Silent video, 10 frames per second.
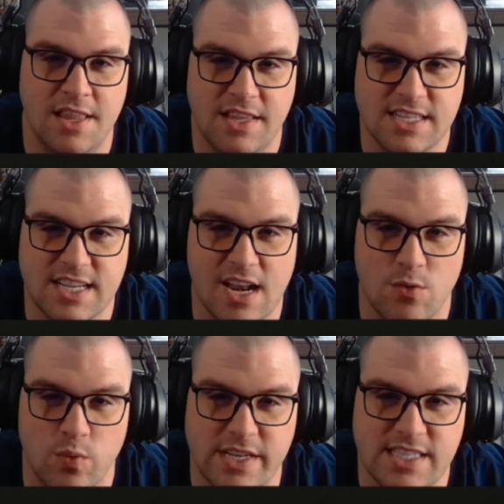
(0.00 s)
This got a
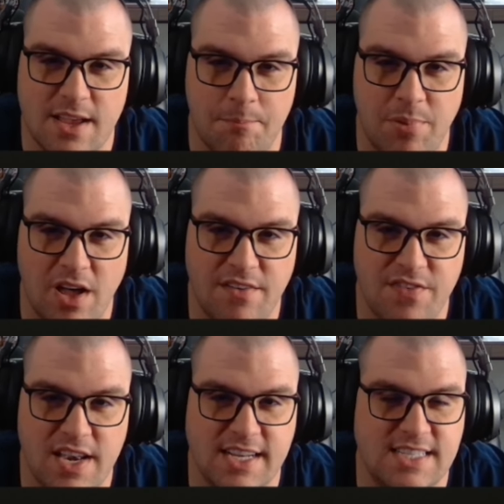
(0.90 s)
recent buff
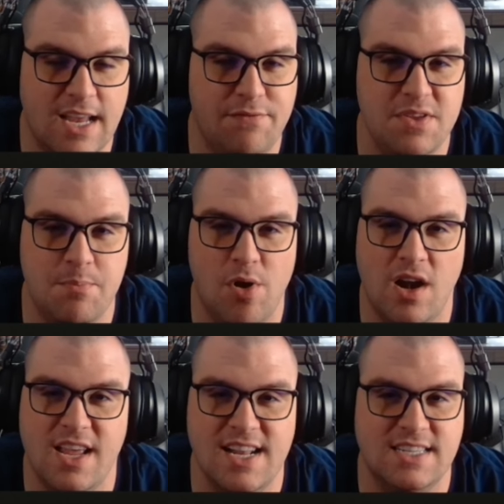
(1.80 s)
and it's definitely brought
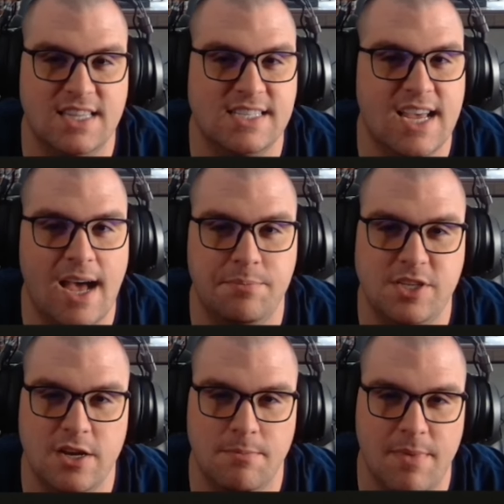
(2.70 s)
it into the top
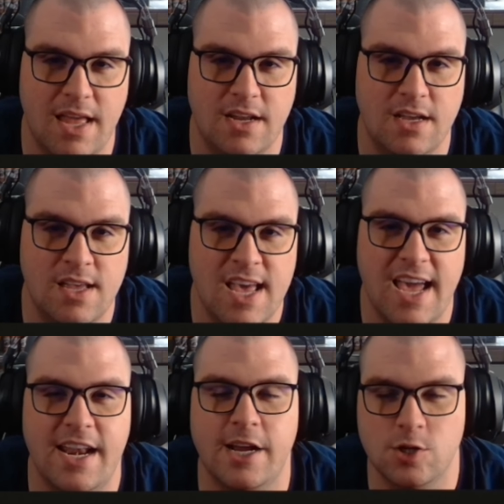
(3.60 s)
tier meta,
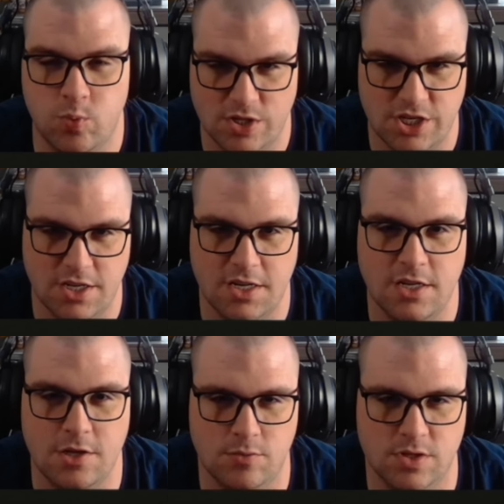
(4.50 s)
and here's what you need to
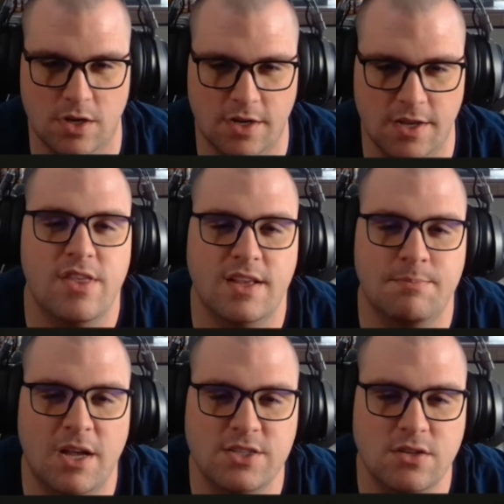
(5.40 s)
use on it. The
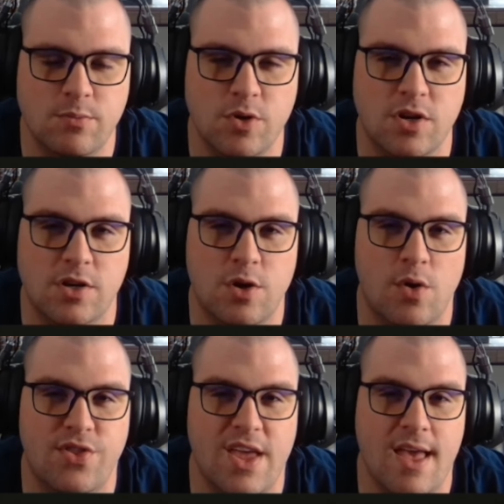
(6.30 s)
muzzle, we're going to go
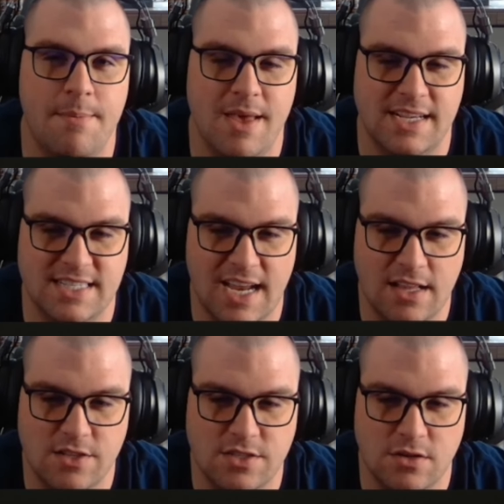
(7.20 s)
with the MX
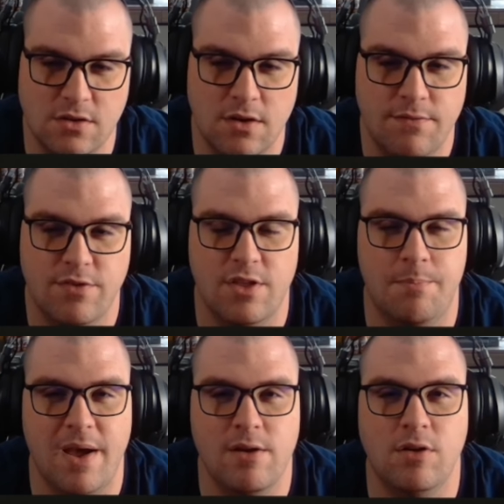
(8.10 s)
silencer. For the
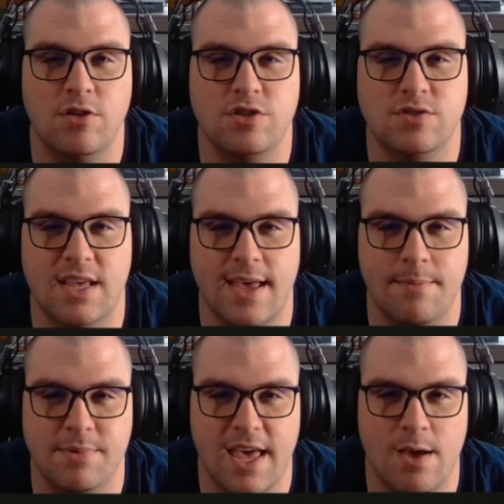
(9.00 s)
barrel, use the
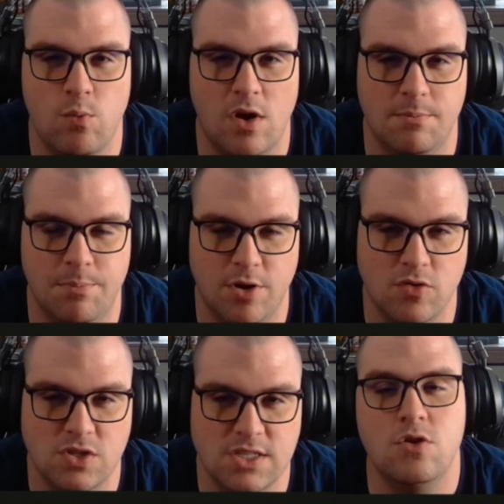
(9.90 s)
MK1
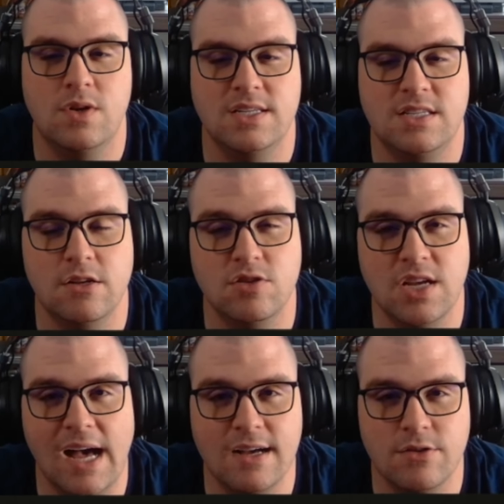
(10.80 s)
burst. You can still
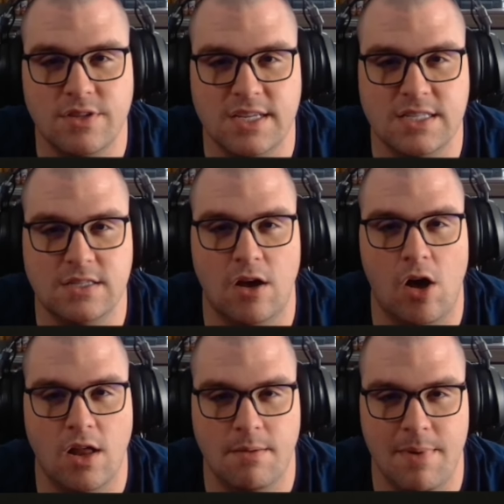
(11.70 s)
toggle this to
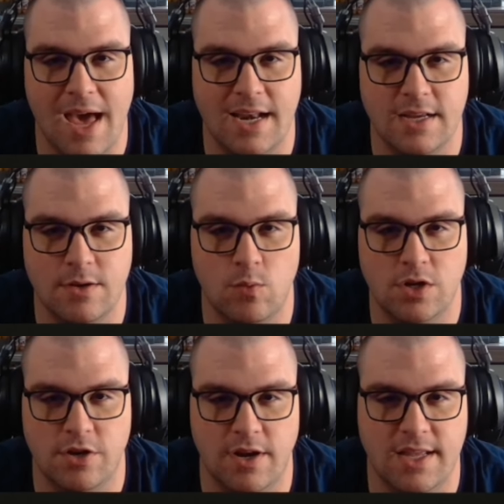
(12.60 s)
automatic
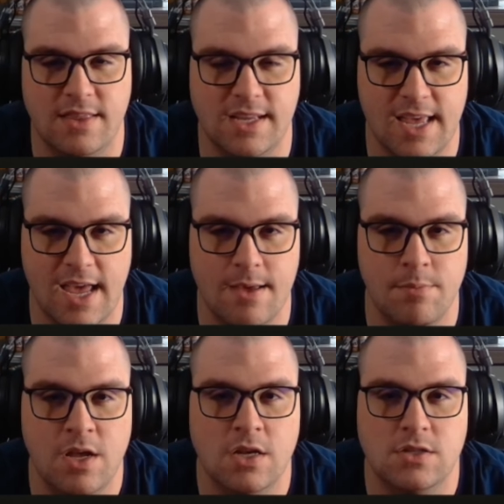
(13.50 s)
when you're in the game,
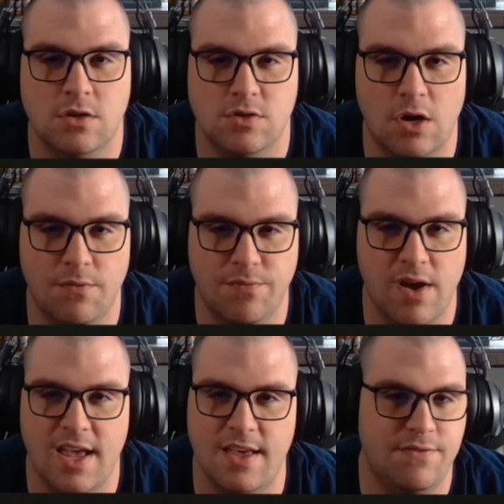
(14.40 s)
so don't
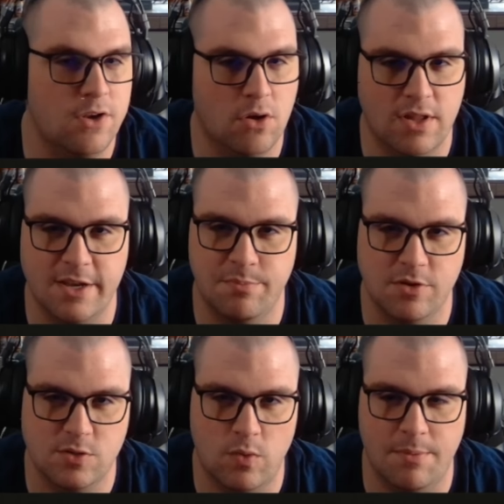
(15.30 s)
fret if you don't like
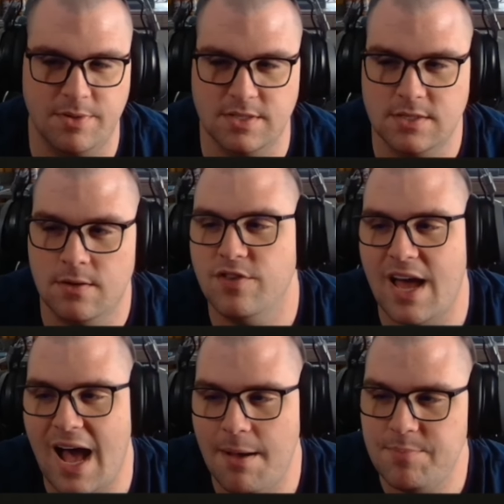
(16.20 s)
burst weapons. For the
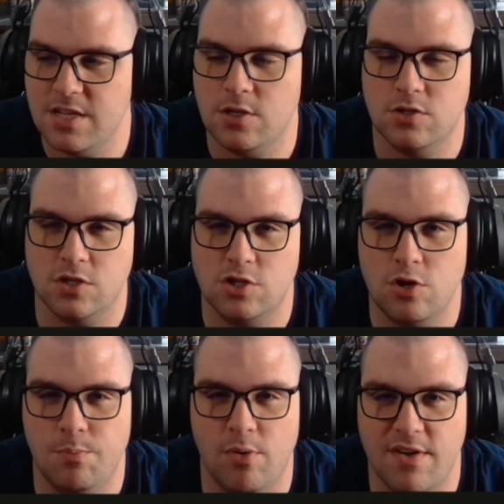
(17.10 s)
optic, use the
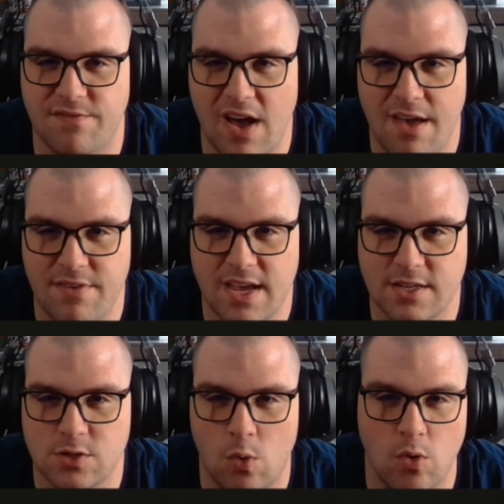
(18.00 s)

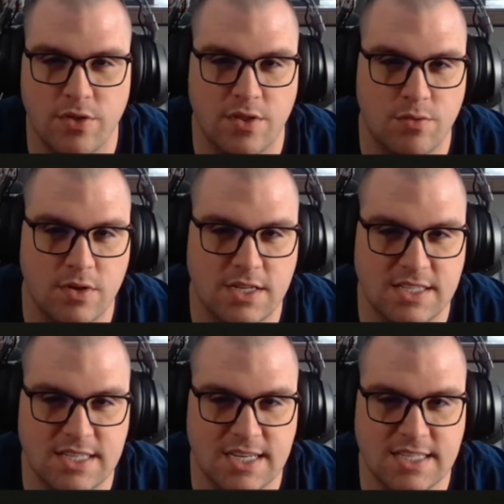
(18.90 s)
2.5x or the 3 to
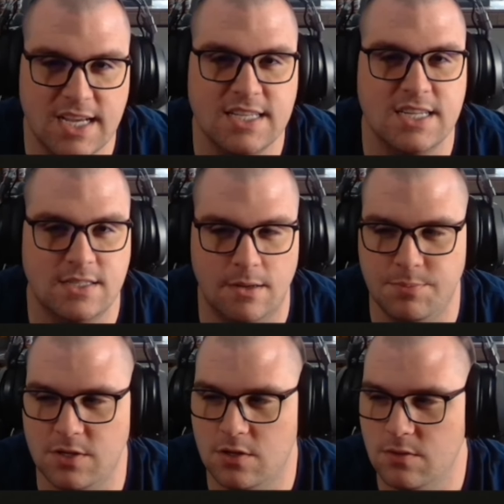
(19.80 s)
6x, that's up
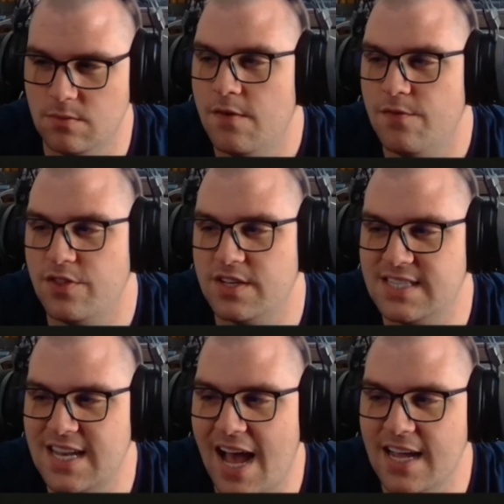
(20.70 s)
to you. For For the
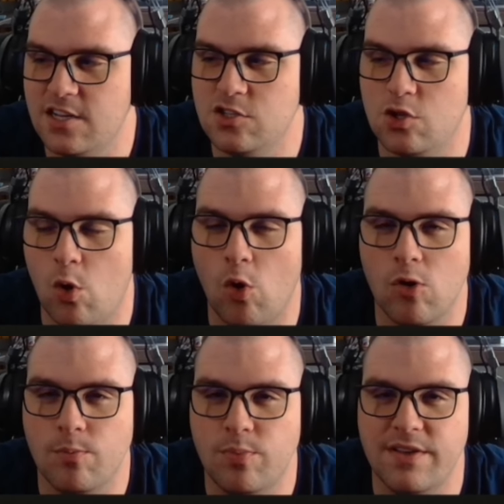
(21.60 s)
stock, use the
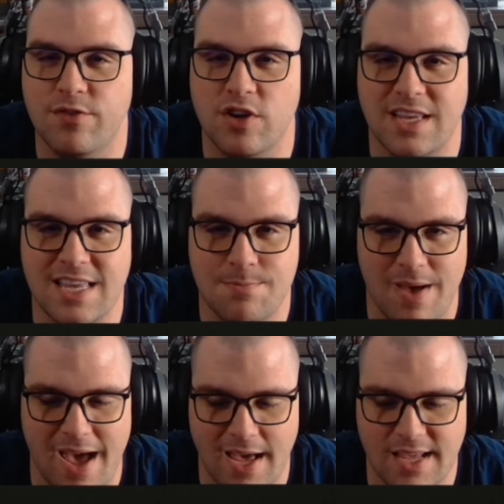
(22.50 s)
Orb Weaver
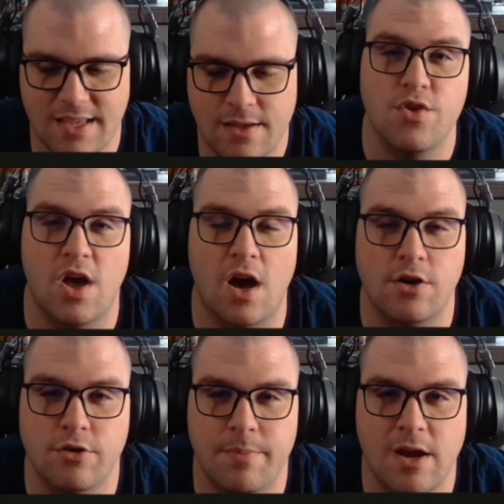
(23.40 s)
E-Pack. For the
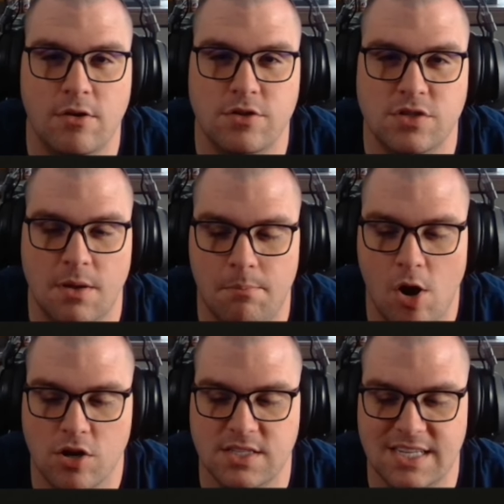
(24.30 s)
underbarrel, use the
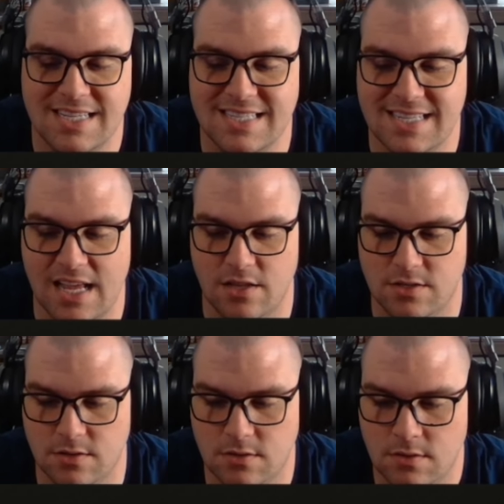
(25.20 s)
Mark 6
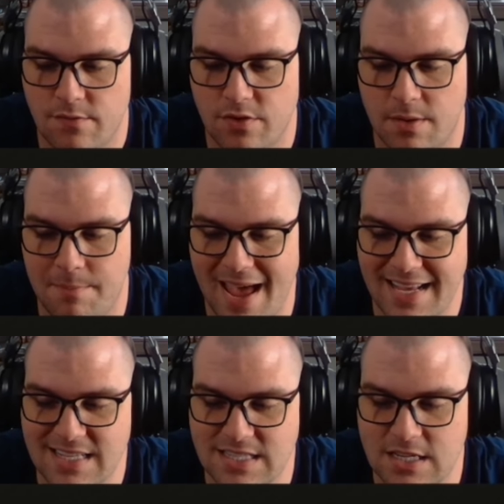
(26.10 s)
Skeletal. For the
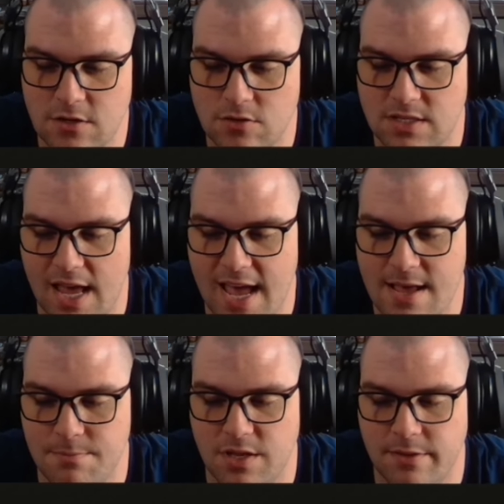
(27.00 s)
magazine, use the
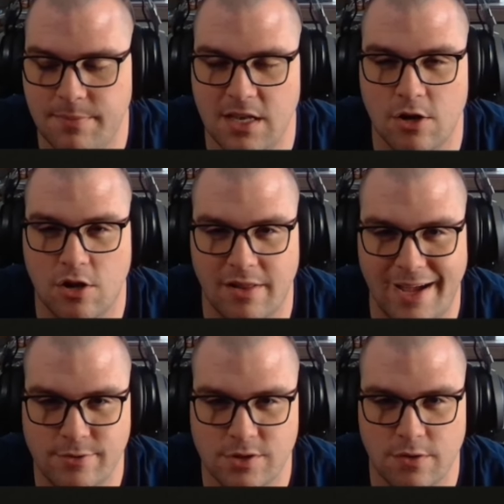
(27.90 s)
8mm
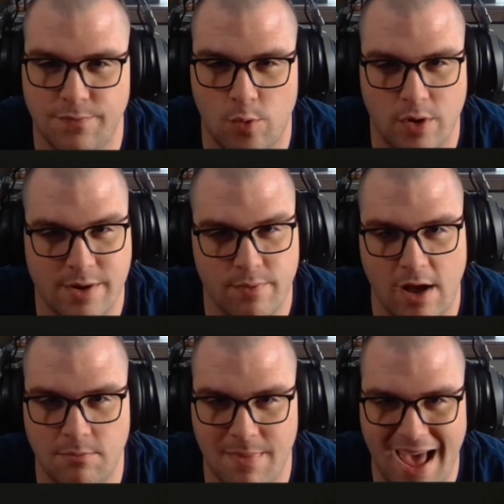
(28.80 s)
Clouser 40
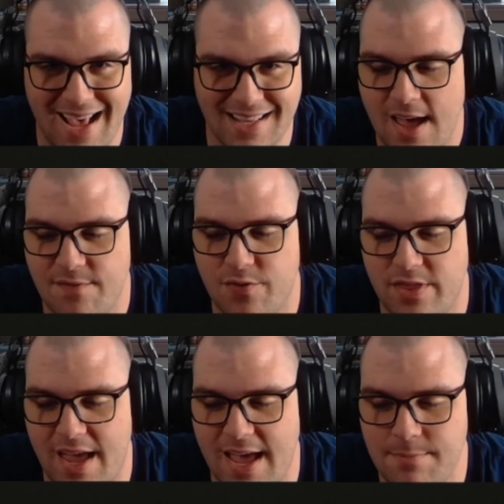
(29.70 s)
round mag. And for
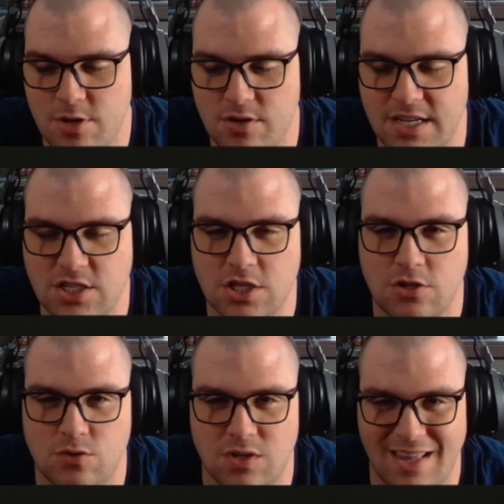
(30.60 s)
the ammunition,
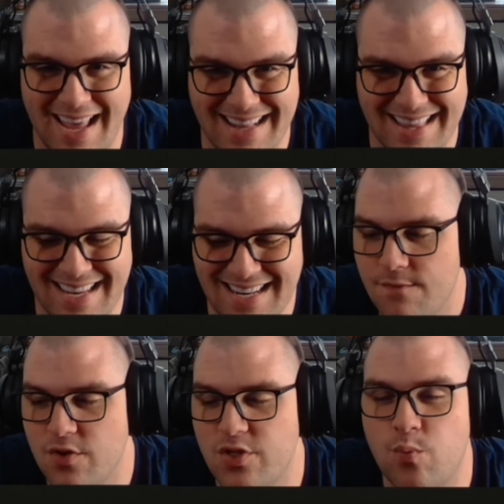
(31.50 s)
use lengthened.
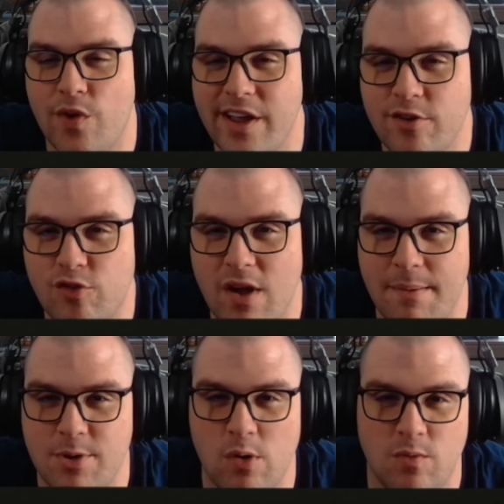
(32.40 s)
For the rear
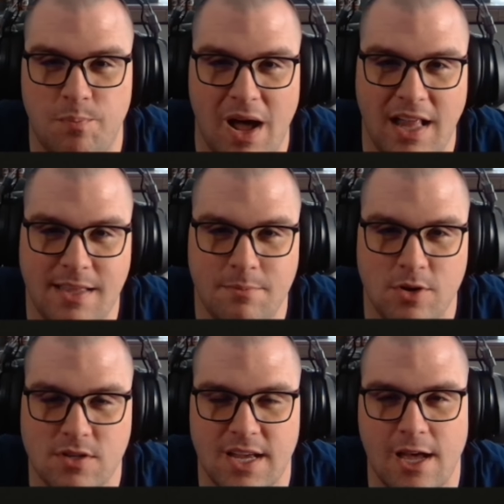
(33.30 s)
grip, go with
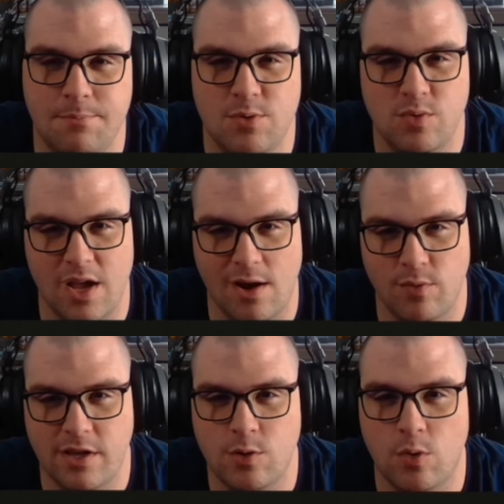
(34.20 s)
polymer to help you with that
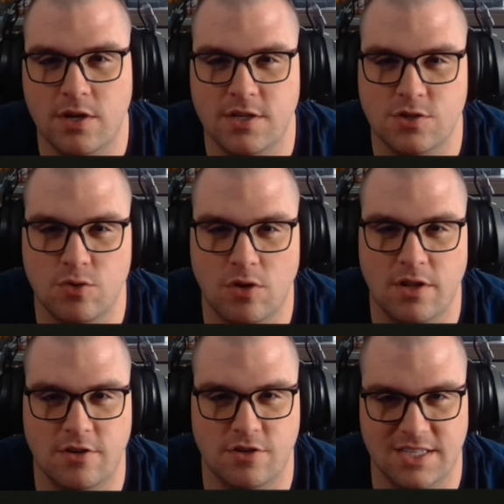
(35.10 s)
recoil control
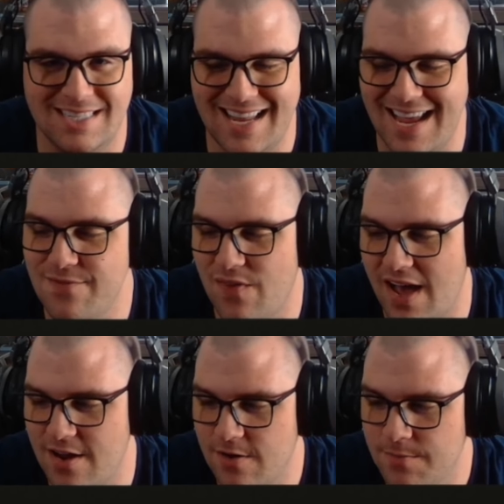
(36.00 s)
under sustained fire.